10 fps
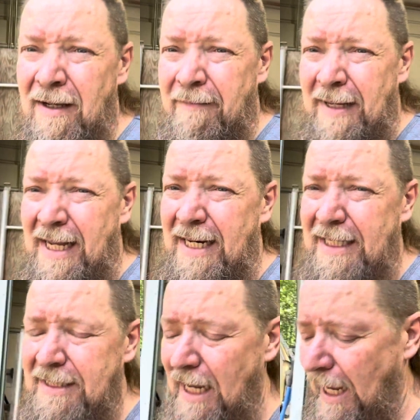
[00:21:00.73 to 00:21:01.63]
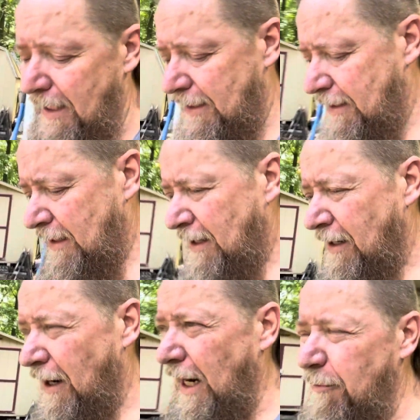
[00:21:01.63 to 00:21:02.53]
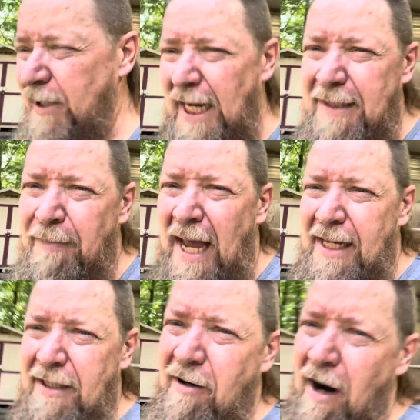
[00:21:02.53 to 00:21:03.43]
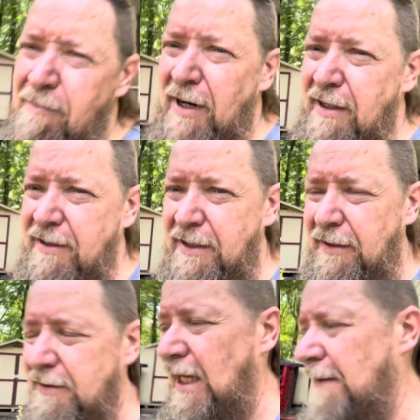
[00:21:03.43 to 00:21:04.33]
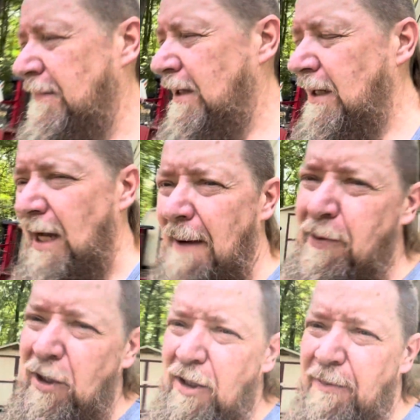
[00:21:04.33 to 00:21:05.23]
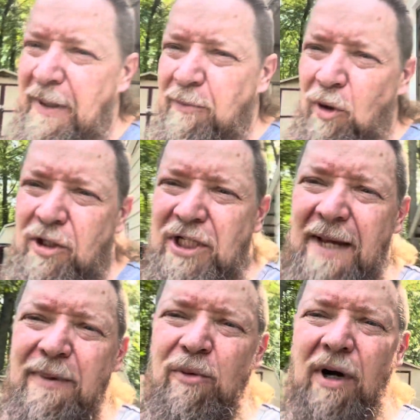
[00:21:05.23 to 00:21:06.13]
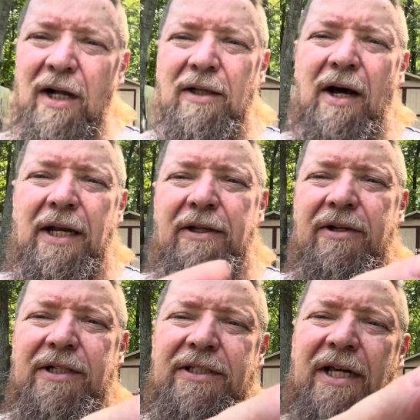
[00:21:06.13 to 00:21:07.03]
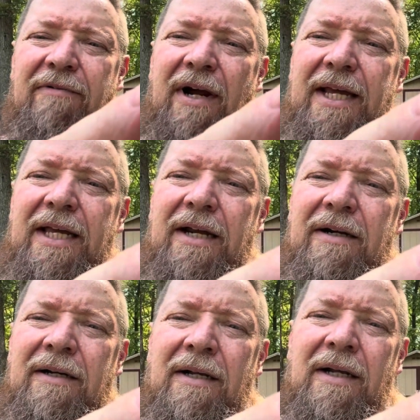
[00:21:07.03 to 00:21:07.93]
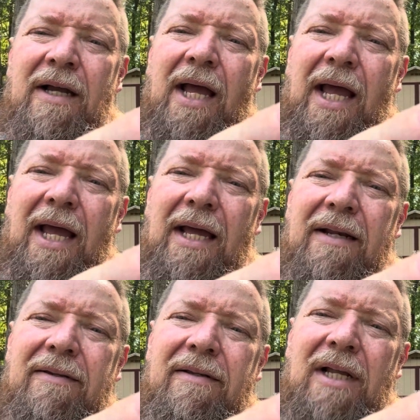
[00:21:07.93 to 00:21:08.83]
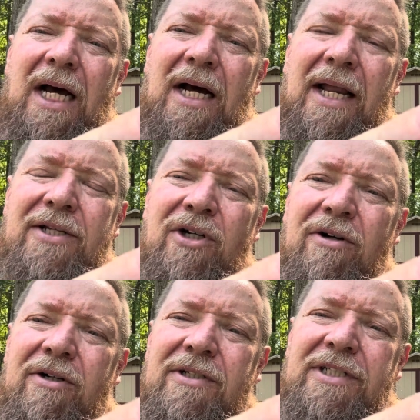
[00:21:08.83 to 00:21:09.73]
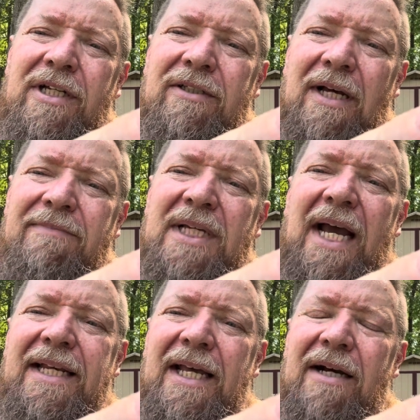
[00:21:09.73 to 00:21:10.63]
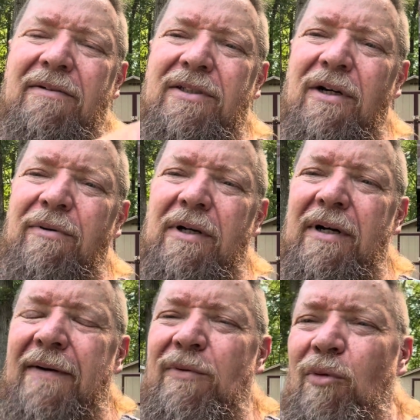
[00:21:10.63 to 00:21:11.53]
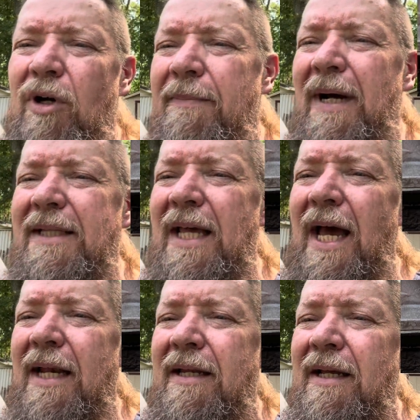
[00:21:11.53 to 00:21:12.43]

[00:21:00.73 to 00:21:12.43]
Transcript: Man, it's hot. All right, we got the back of the carburetor sealed up. I put a little bit more JB Weld on it. You can see it right here. And that joker is sealed up tight now, so we don't have to worry about that.